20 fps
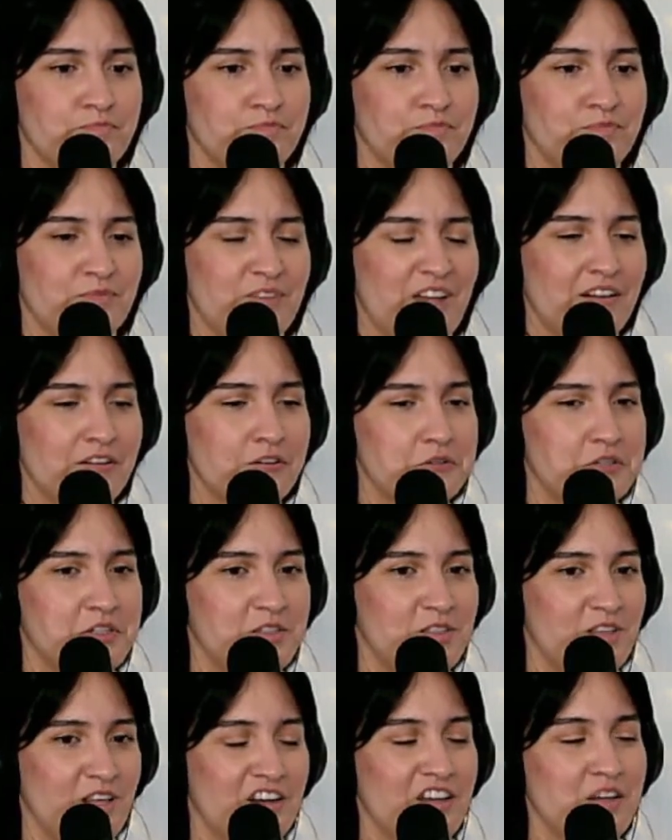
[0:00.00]
I don't know,
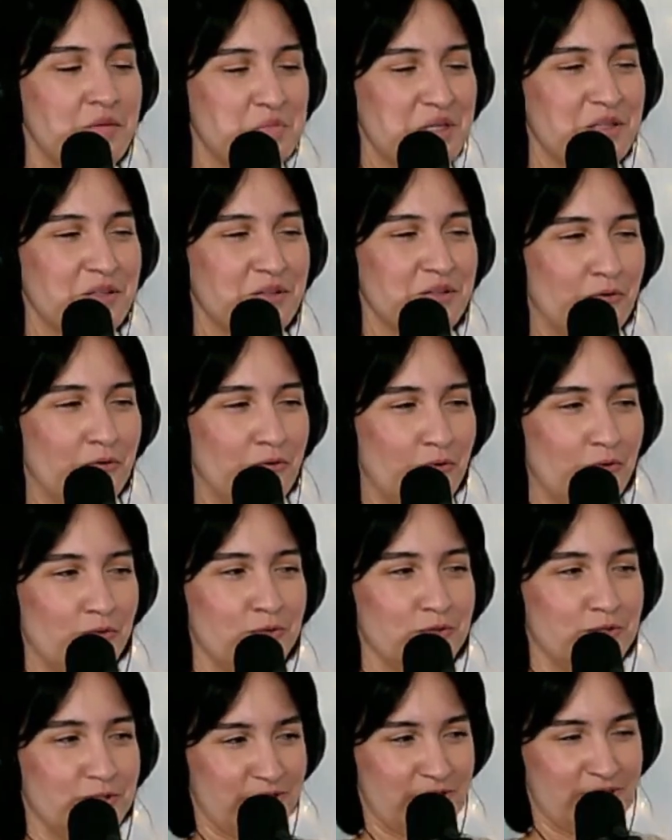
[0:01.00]
because then I'd be the
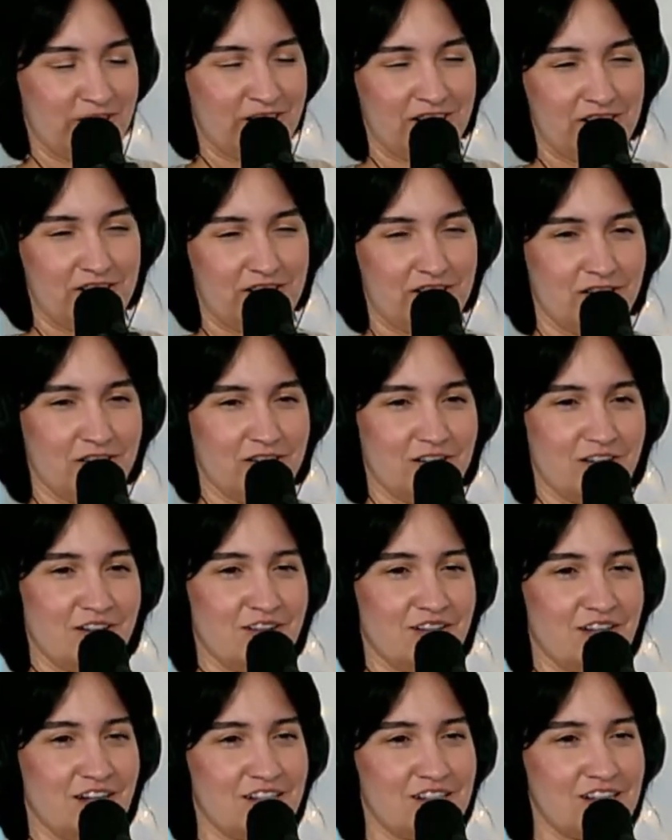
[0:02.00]
older sister,
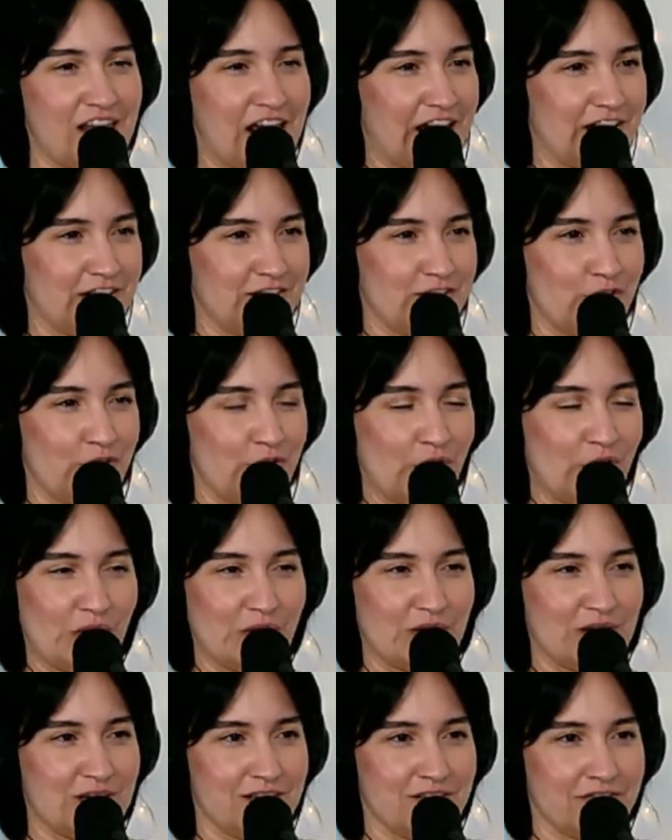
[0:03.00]
and that's like a
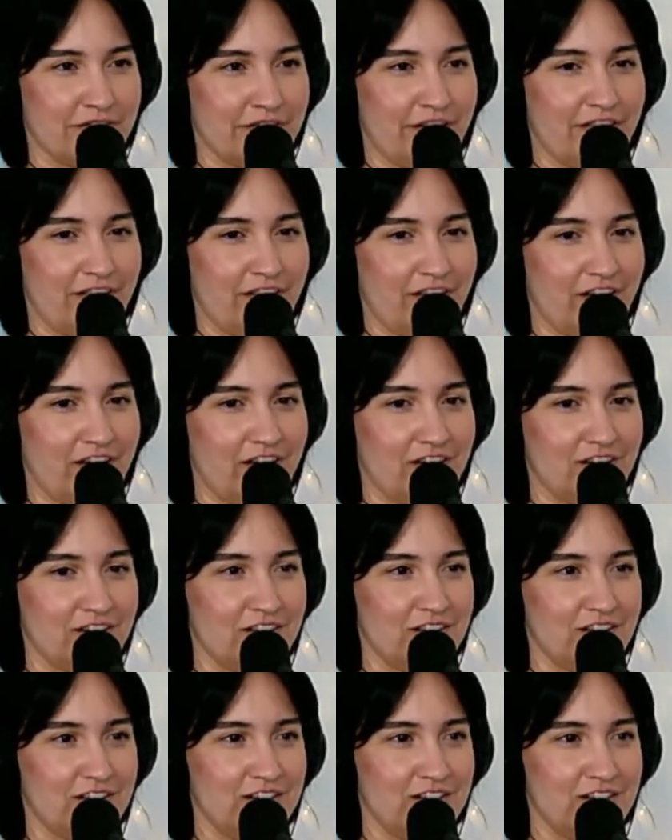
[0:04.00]
totally different thing.